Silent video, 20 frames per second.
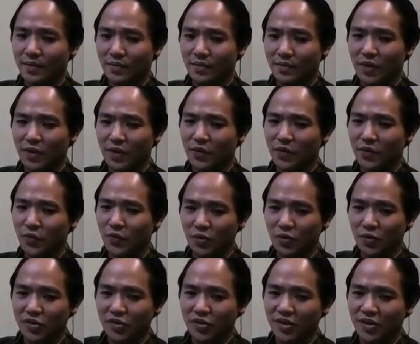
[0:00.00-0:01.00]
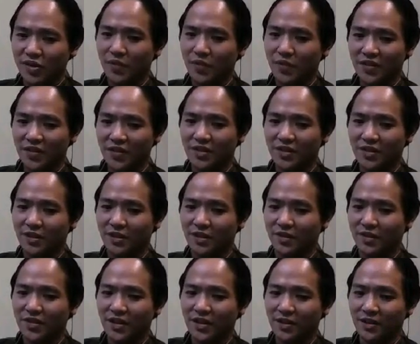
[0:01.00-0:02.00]
but Photoshop is not
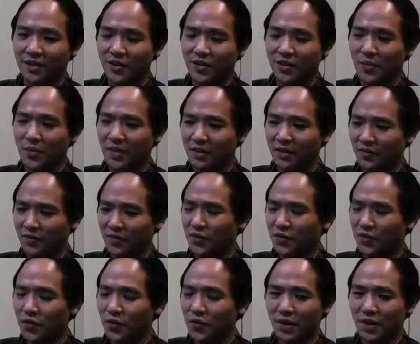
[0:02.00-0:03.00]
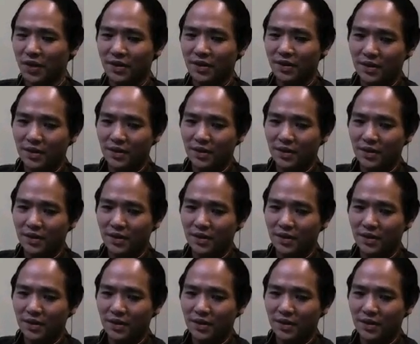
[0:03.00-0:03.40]
exactly meant for